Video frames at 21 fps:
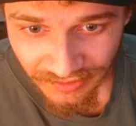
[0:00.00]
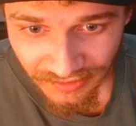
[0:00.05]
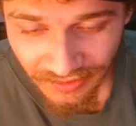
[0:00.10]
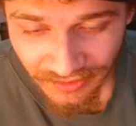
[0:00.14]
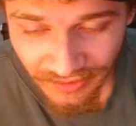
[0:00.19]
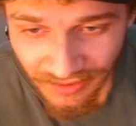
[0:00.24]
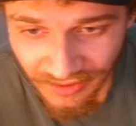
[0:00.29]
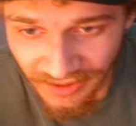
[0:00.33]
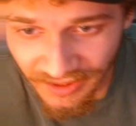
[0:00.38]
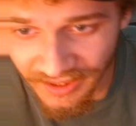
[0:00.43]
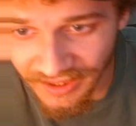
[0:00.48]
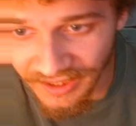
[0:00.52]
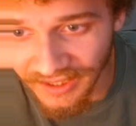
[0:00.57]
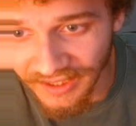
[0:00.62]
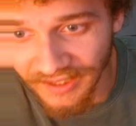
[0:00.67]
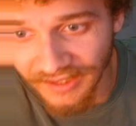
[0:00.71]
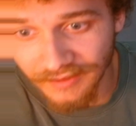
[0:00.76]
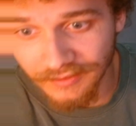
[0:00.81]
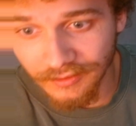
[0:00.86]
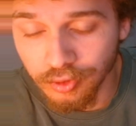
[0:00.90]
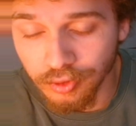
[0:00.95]

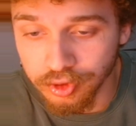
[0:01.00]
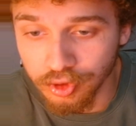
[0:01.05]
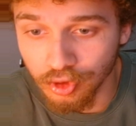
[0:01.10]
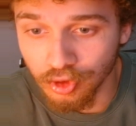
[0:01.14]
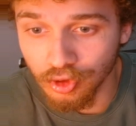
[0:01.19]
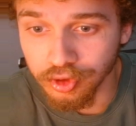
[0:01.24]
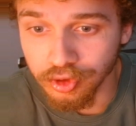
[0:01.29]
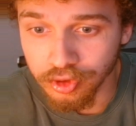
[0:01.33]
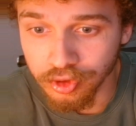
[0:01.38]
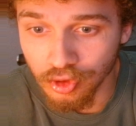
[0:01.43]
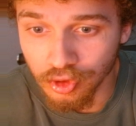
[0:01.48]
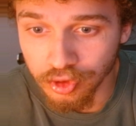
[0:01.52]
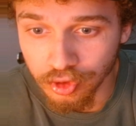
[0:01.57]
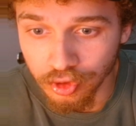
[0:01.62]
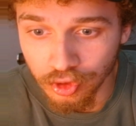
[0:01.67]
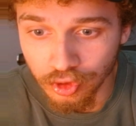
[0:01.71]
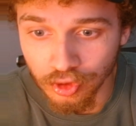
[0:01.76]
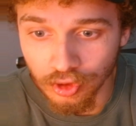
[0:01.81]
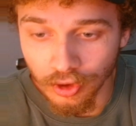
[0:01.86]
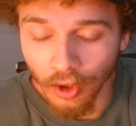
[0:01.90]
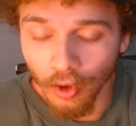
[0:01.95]
Ah!
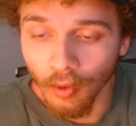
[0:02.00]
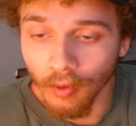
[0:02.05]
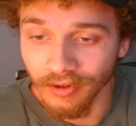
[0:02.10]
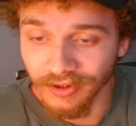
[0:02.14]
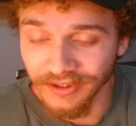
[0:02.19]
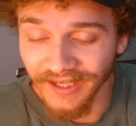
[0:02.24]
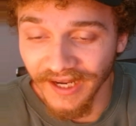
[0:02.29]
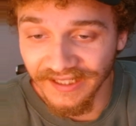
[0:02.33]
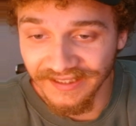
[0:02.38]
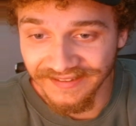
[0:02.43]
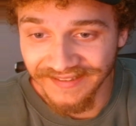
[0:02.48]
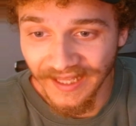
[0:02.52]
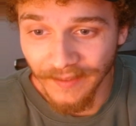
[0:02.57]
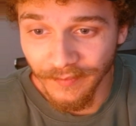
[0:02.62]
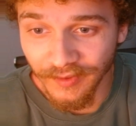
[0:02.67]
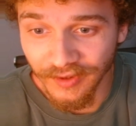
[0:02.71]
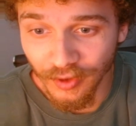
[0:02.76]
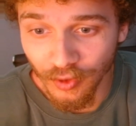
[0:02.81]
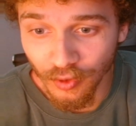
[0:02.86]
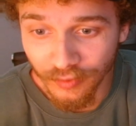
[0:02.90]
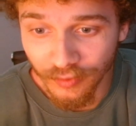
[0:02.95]
Oh, she got sniped
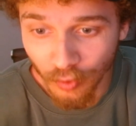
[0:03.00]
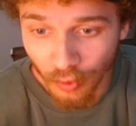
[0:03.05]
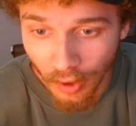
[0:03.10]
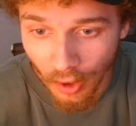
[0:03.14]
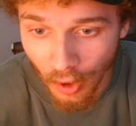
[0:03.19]
too, through her